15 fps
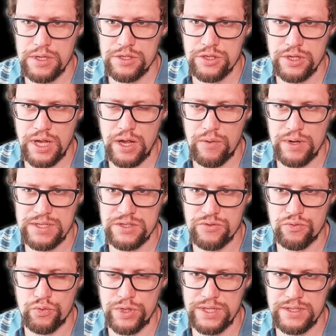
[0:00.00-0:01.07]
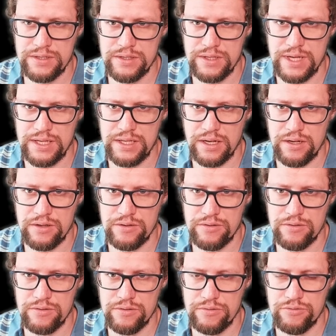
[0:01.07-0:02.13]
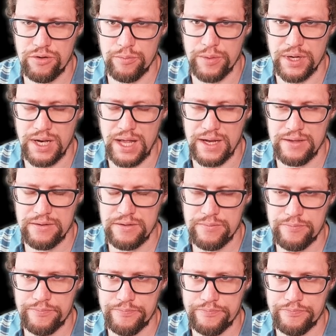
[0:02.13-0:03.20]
So now let's read the data from the client.